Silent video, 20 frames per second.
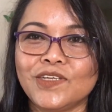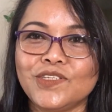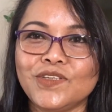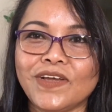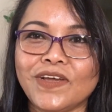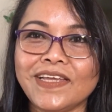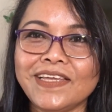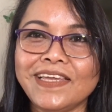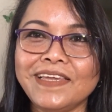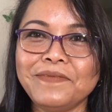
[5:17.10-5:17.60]

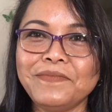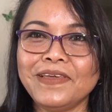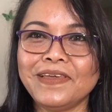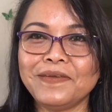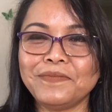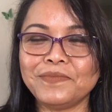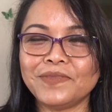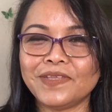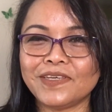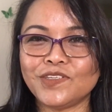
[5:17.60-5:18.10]
So I gave
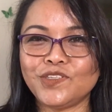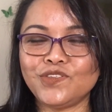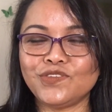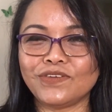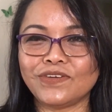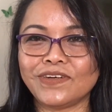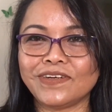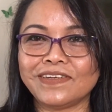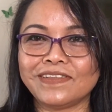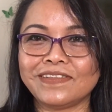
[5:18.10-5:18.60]
him the
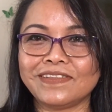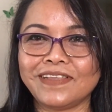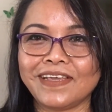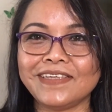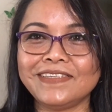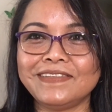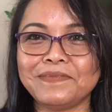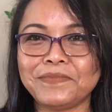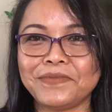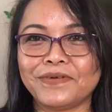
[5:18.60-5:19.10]
short
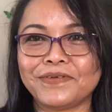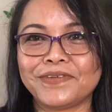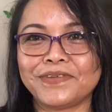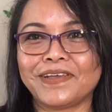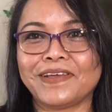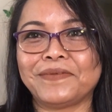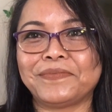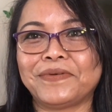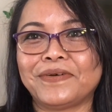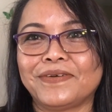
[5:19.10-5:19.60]

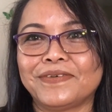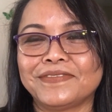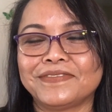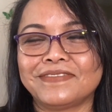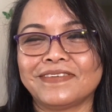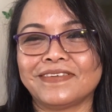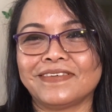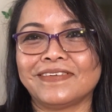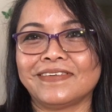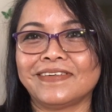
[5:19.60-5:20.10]
testimony
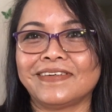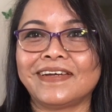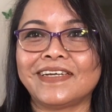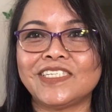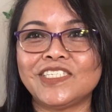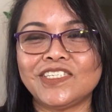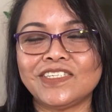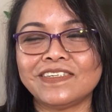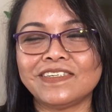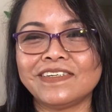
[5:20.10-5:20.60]
about
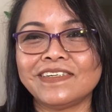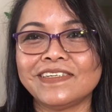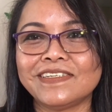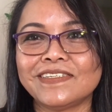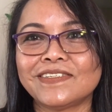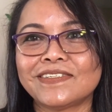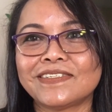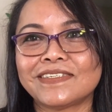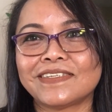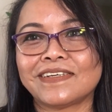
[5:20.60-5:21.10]
our
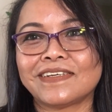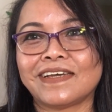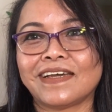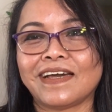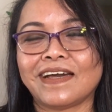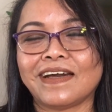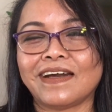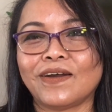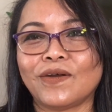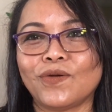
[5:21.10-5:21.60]
church,
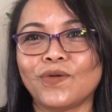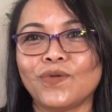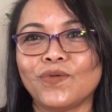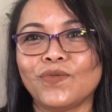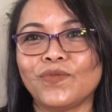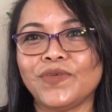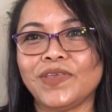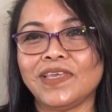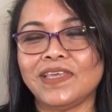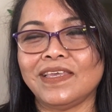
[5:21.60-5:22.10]

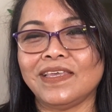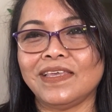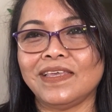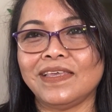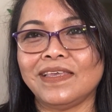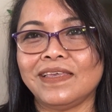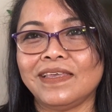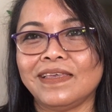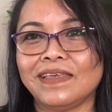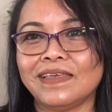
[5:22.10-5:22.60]
how
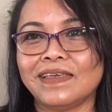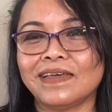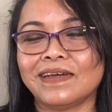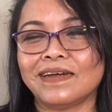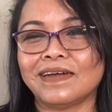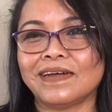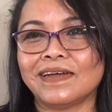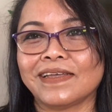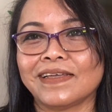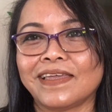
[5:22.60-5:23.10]
we
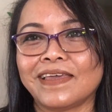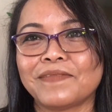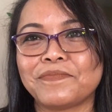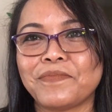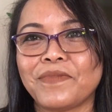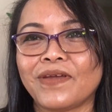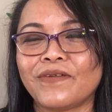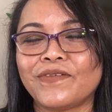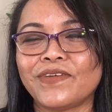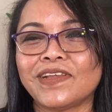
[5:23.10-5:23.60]

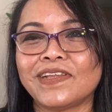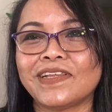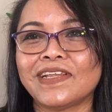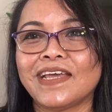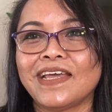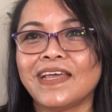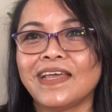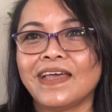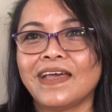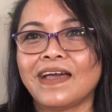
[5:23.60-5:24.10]
get
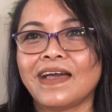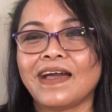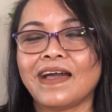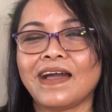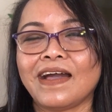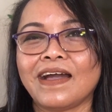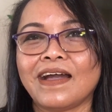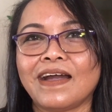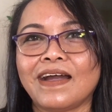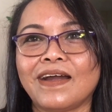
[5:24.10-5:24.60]
married,
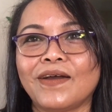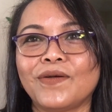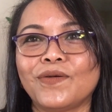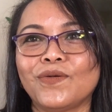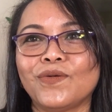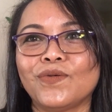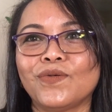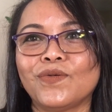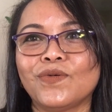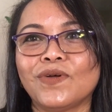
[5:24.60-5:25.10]

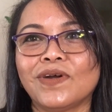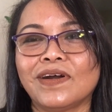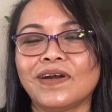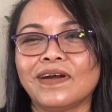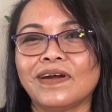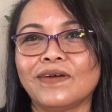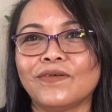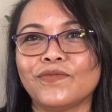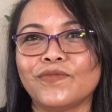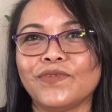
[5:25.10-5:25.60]

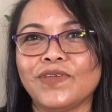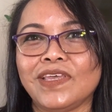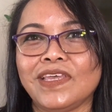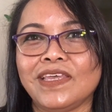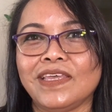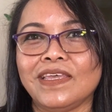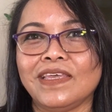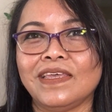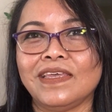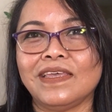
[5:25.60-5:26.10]
how
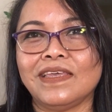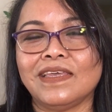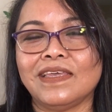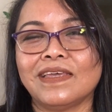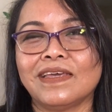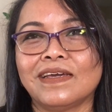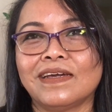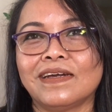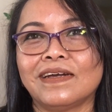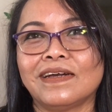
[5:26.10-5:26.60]

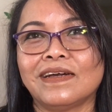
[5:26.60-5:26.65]
we